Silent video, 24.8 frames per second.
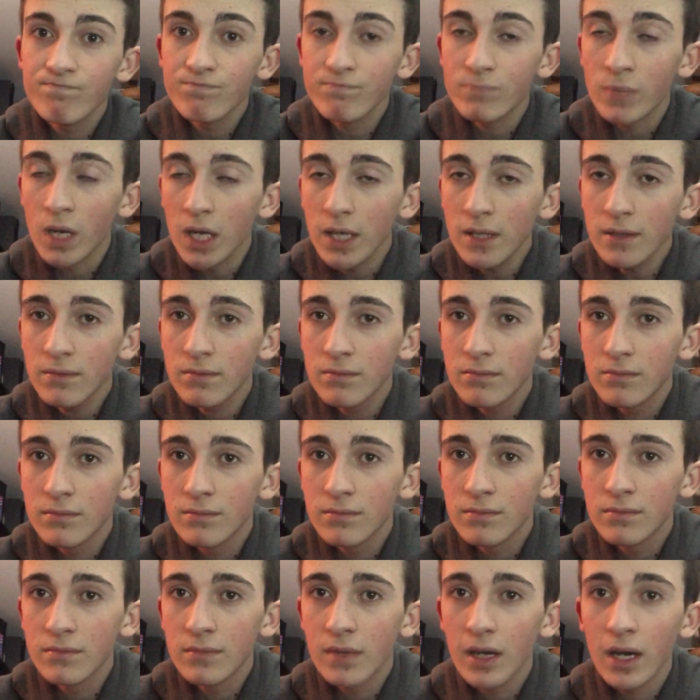But
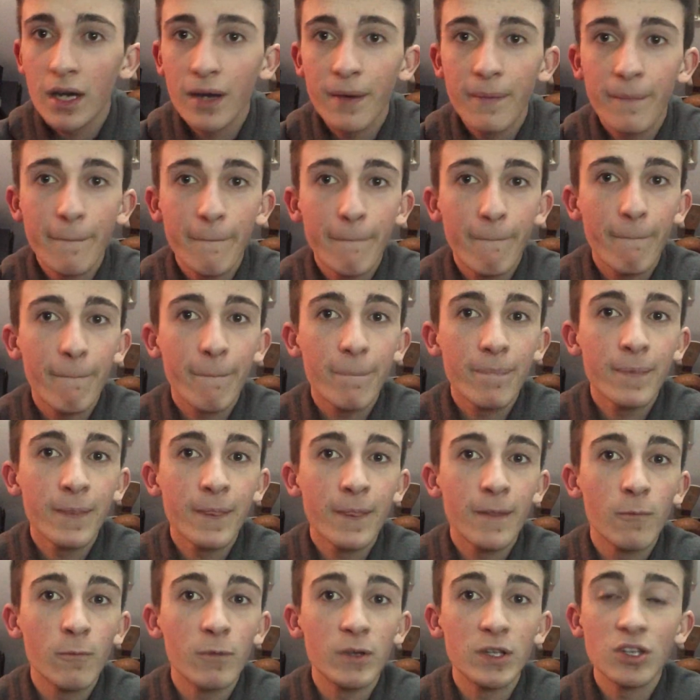
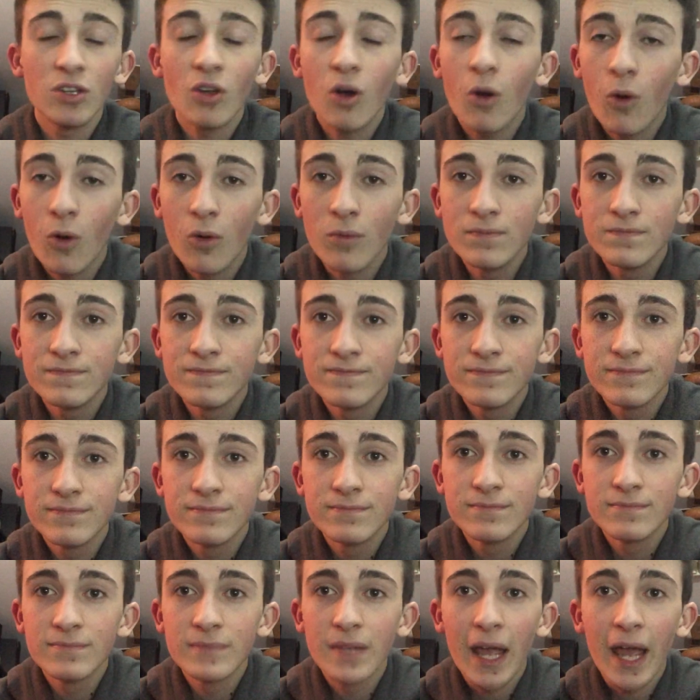we don't,
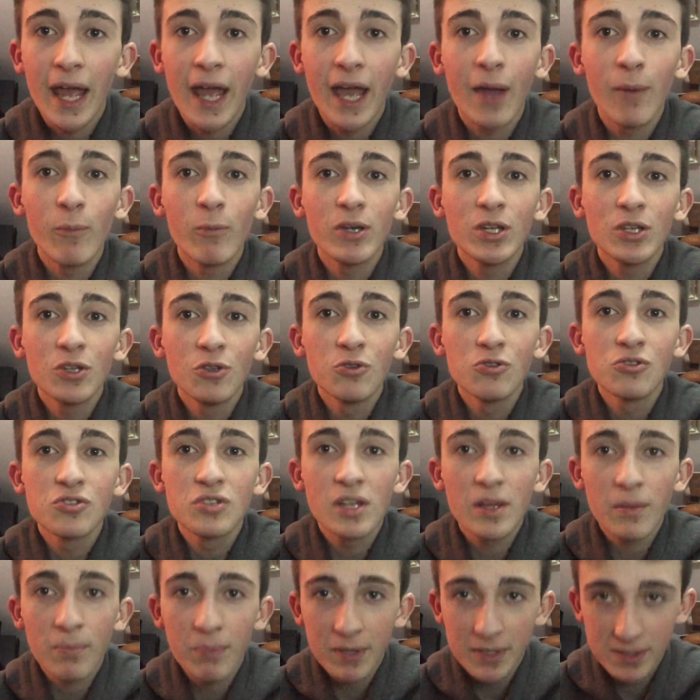and we lose
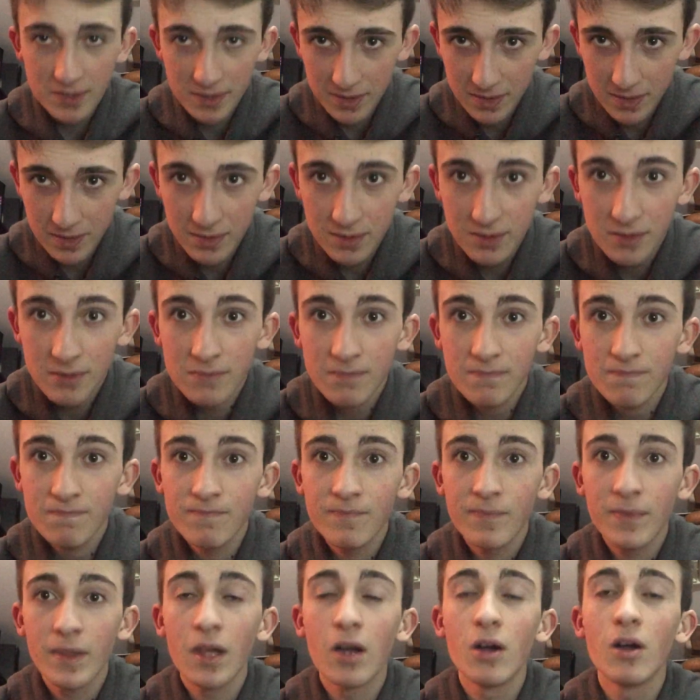to the Pistons,
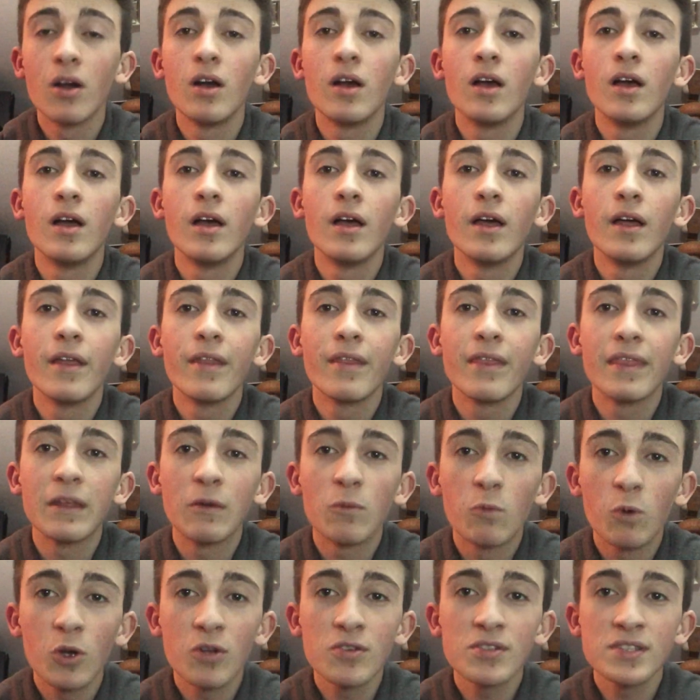the
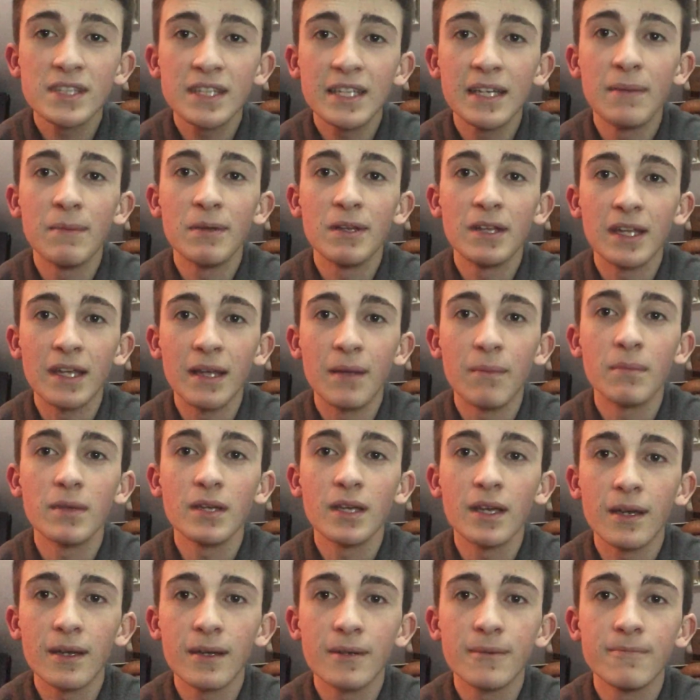worst team in the
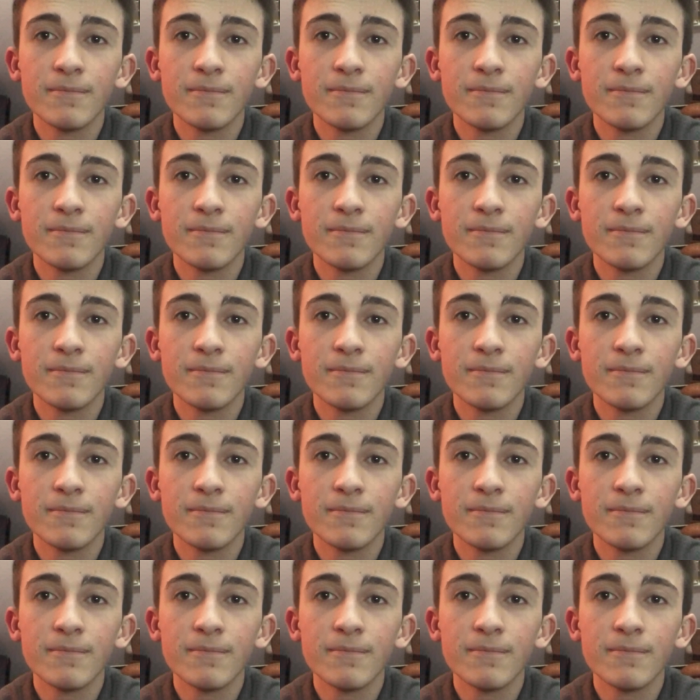NBA.